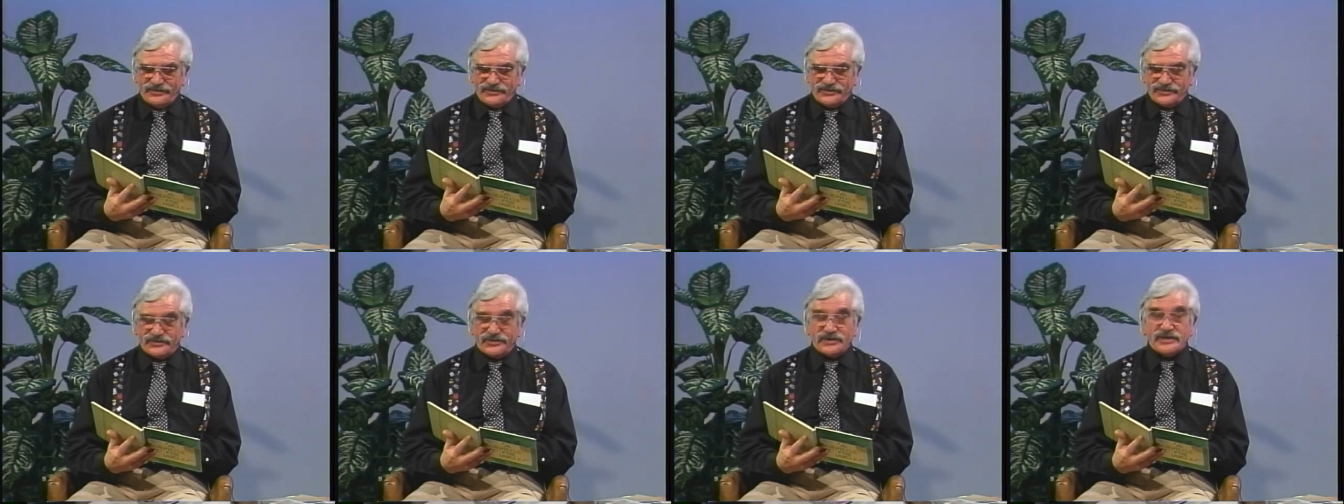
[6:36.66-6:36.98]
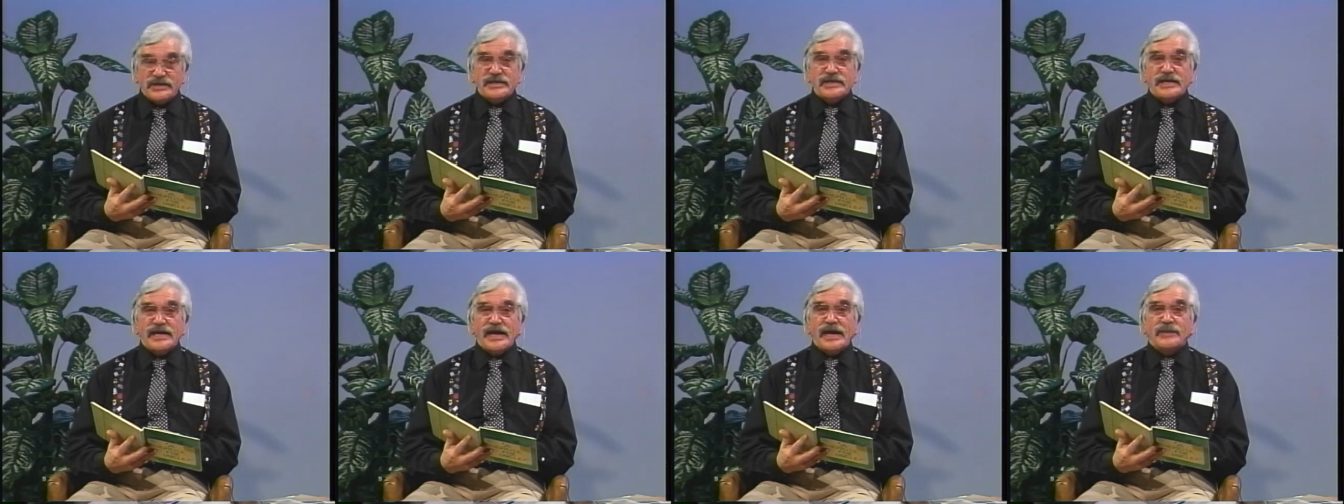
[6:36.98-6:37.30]

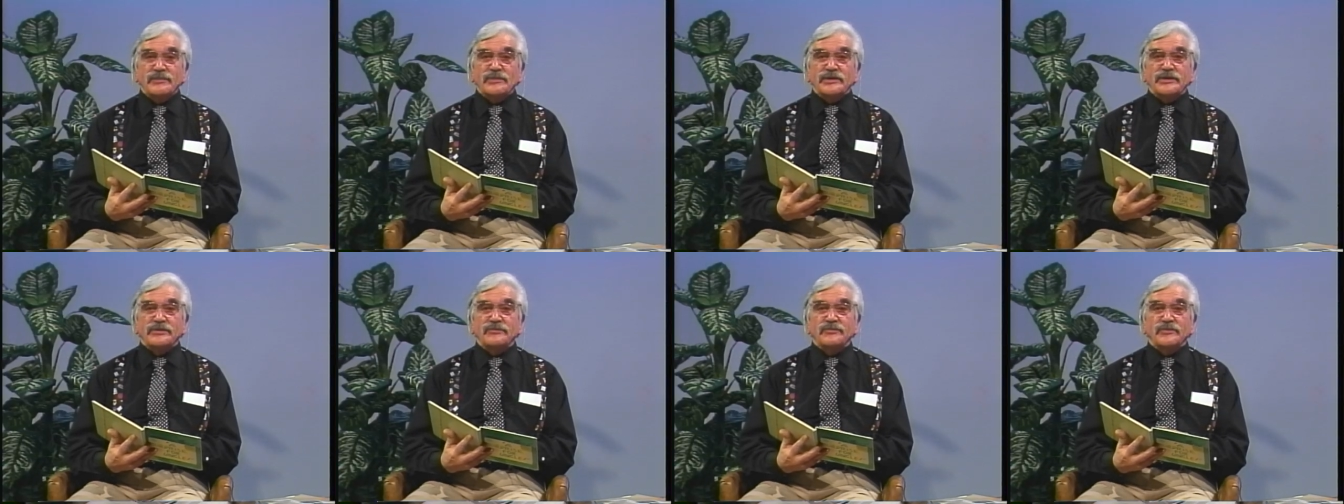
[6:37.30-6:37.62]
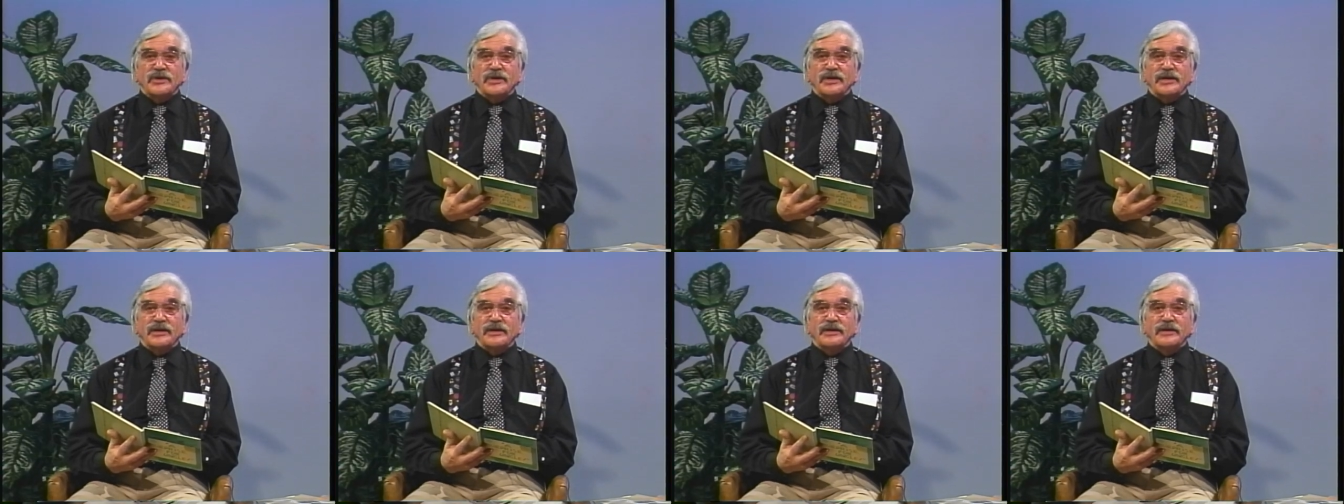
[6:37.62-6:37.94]
See Hamlet
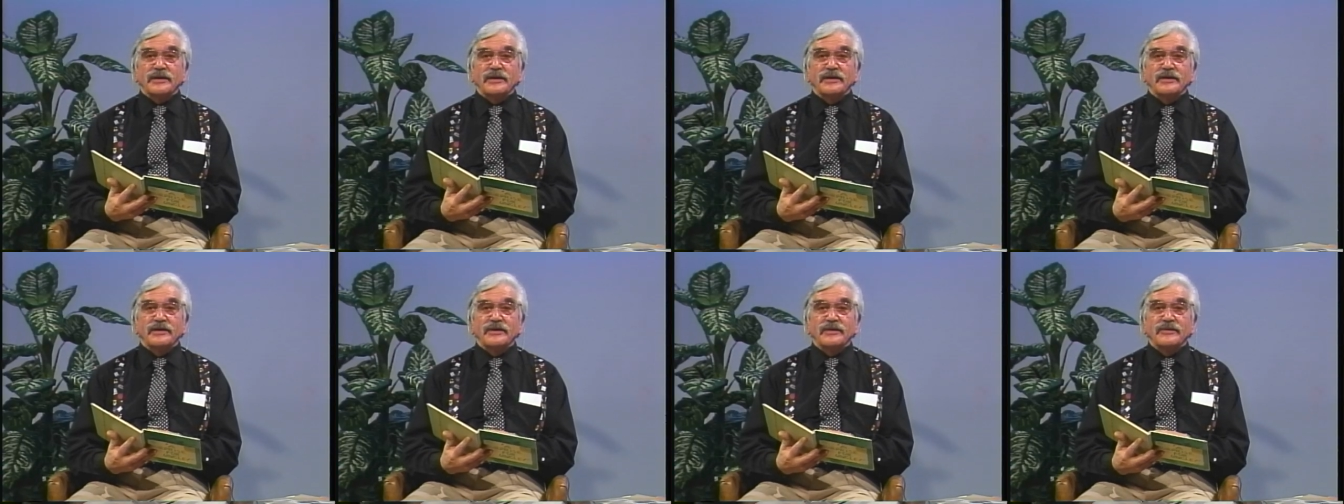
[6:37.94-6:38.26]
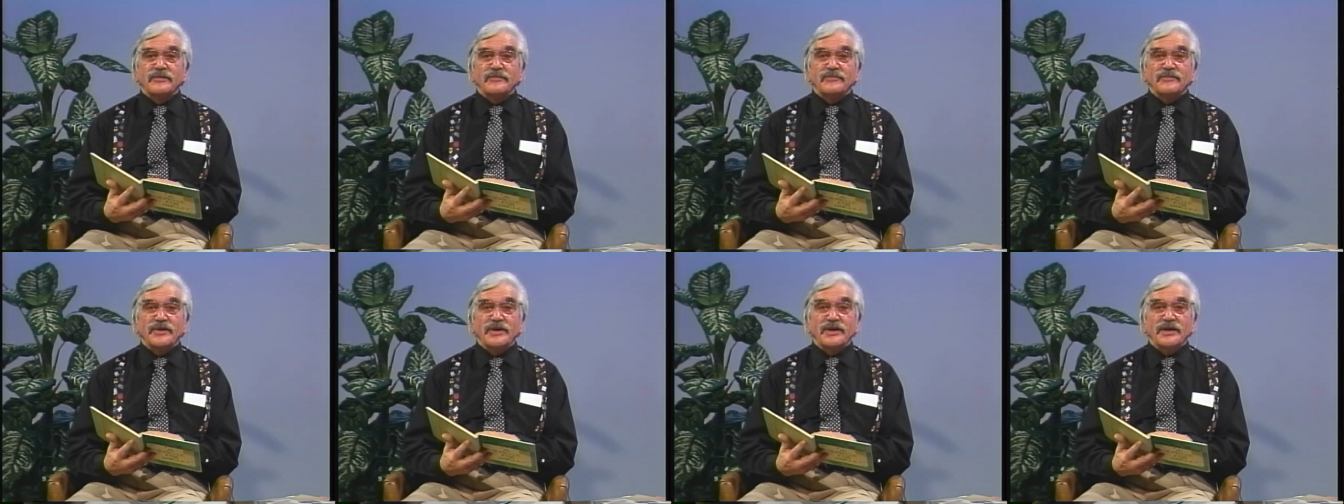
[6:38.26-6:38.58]
run.
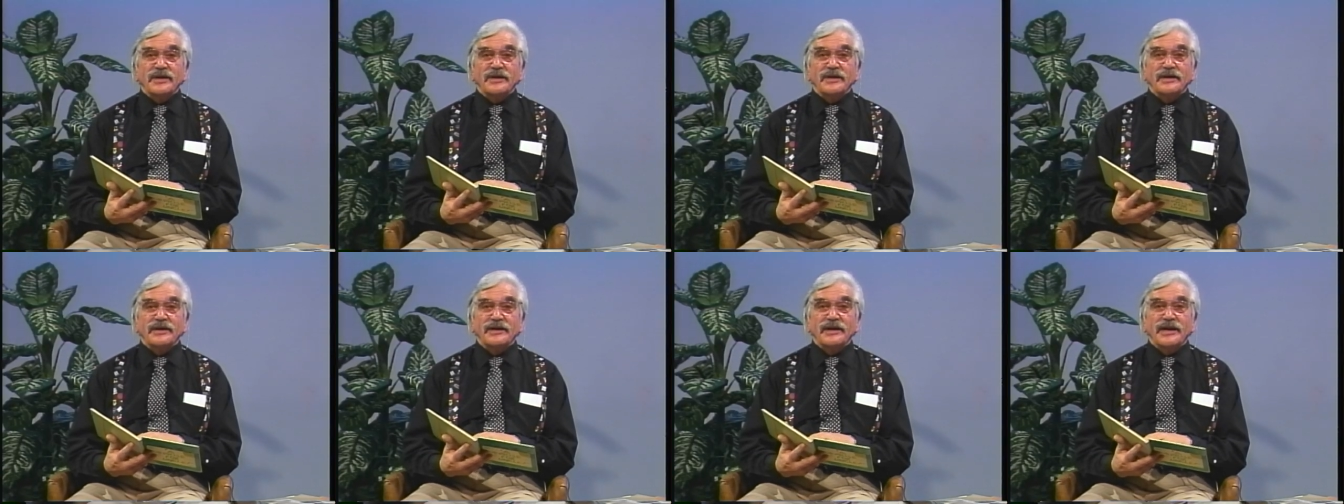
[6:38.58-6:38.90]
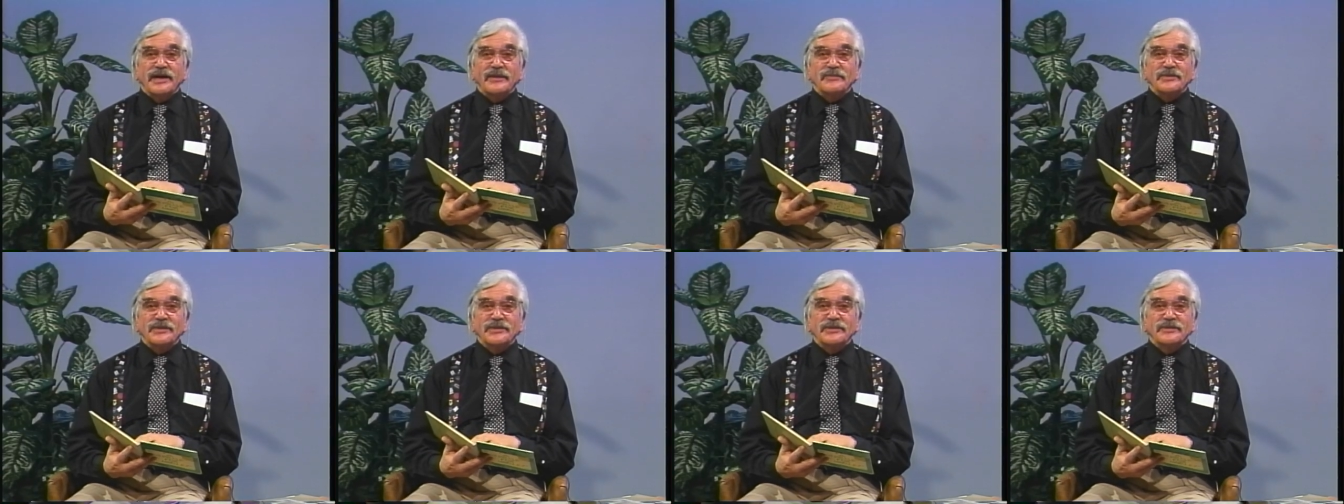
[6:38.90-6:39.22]
Run,
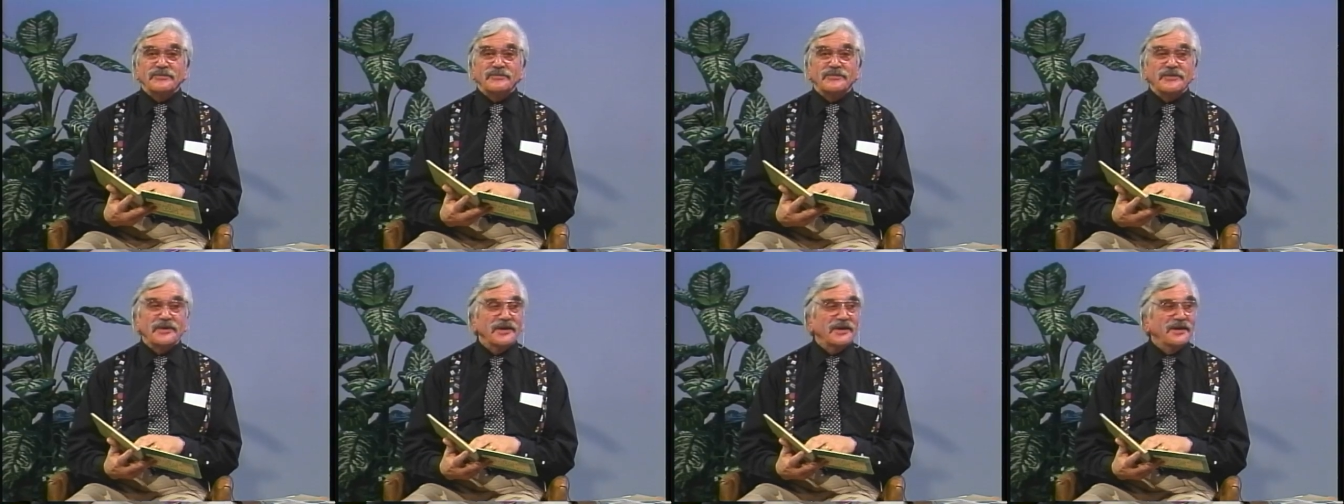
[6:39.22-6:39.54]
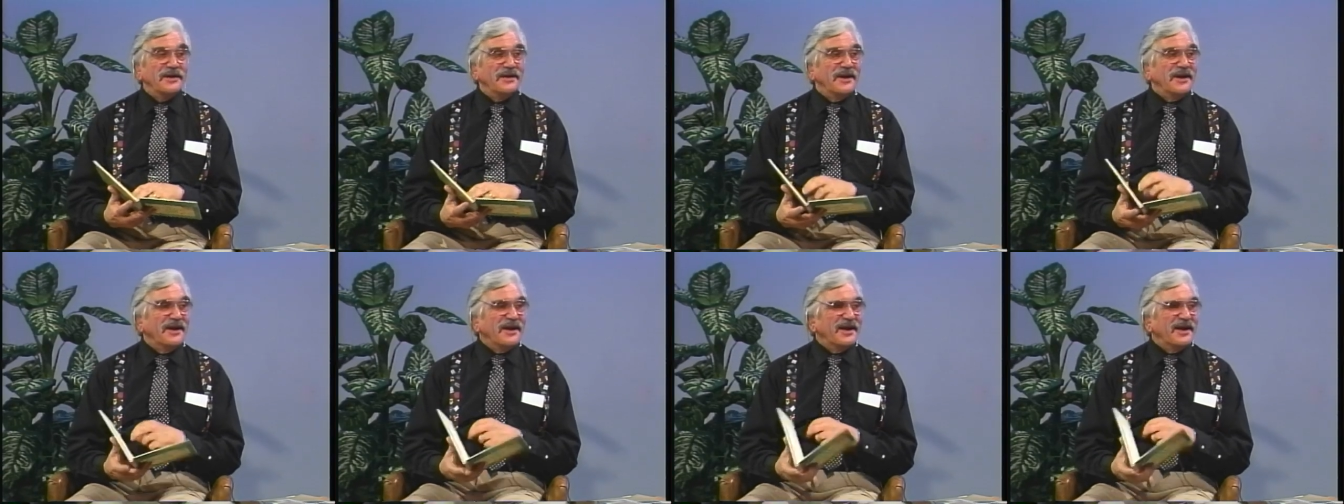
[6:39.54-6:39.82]
Hamlet, run.